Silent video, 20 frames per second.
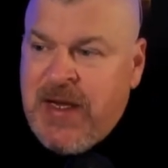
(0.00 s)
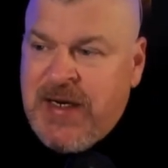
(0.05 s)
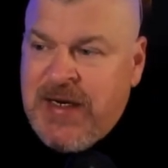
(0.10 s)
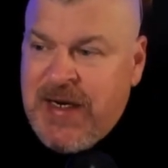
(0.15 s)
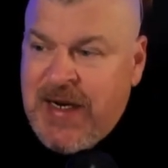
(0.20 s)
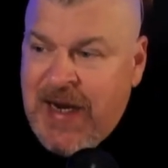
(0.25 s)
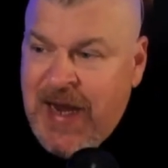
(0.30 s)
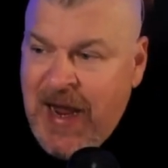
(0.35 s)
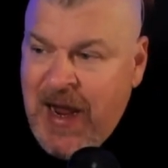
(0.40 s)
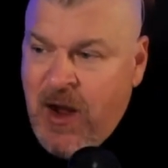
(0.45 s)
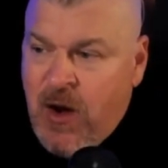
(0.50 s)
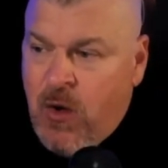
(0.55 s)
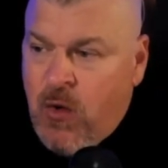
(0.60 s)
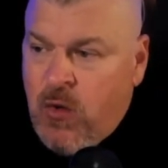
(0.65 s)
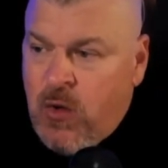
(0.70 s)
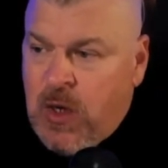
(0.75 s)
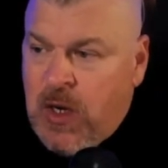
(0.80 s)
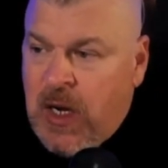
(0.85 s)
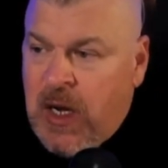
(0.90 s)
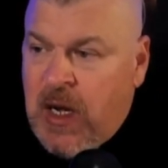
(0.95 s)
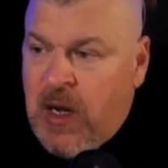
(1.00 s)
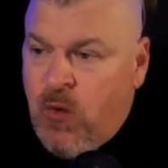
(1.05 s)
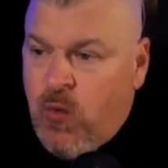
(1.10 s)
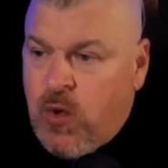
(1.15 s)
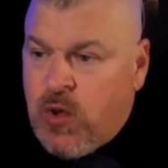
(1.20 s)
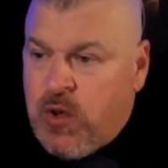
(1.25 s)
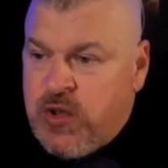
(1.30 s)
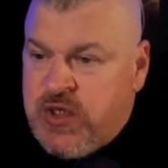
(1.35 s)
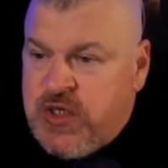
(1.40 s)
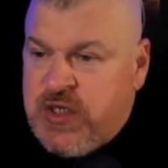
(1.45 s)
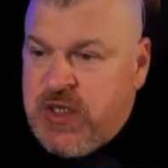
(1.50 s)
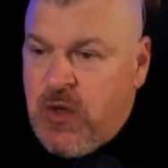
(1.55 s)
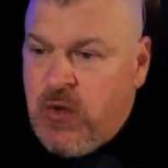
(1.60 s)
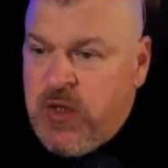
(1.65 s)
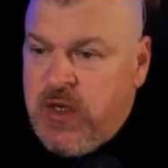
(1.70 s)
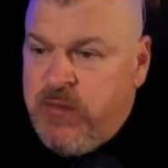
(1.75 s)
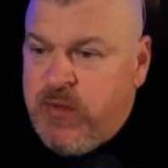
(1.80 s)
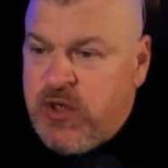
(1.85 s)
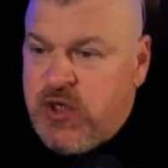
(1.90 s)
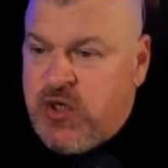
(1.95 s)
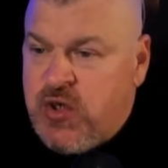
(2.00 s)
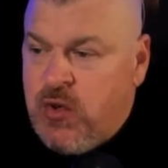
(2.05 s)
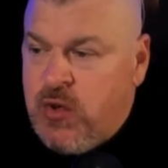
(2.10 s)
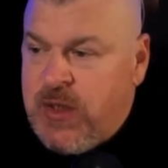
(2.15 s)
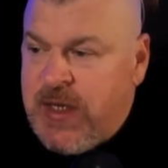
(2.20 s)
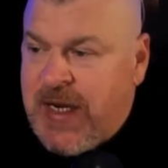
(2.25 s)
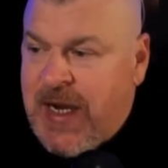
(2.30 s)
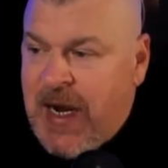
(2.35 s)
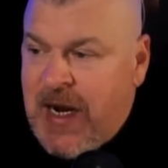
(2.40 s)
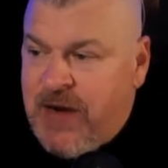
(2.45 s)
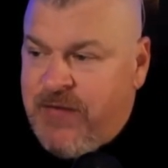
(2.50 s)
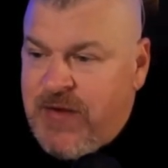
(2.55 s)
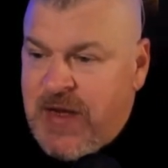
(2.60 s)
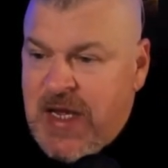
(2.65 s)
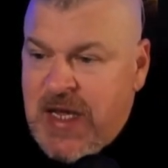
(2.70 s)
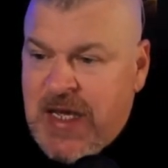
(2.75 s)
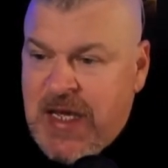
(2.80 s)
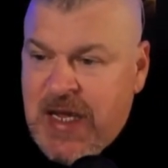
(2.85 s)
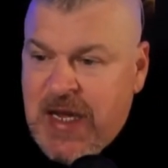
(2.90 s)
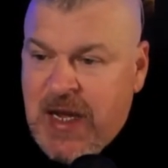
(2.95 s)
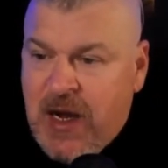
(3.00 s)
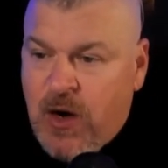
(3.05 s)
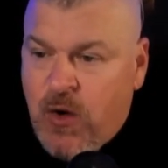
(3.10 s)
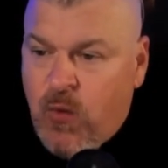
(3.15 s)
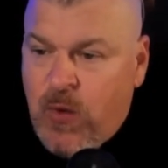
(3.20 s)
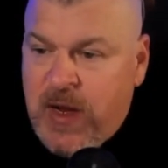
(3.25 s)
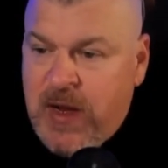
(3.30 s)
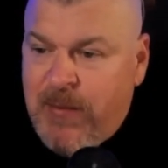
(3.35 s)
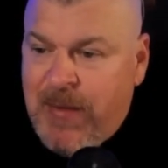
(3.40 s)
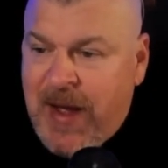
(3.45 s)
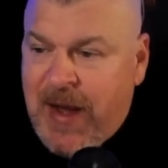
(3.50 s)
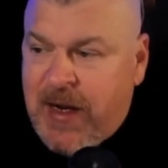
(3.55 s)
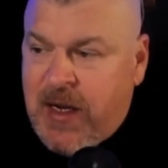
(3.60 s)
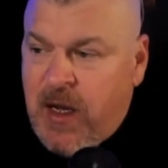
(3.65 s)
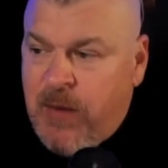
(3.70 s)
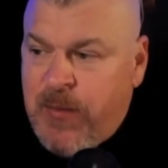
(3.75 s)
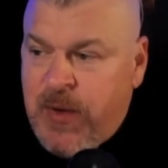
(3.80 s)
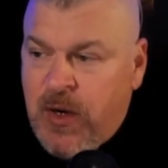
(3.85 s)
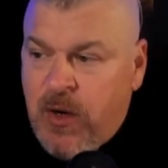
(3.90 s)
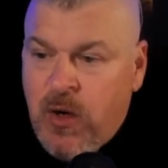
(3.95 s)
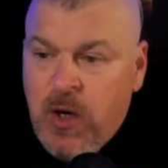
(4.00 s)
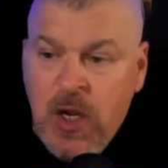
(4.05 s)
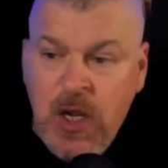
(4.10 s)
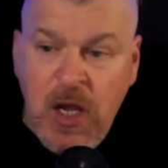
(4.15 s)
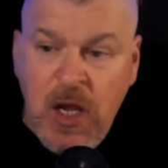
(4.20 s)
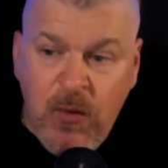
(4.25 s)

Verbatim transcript: Now uh, we're slowly but surely kind of eking our way back up here.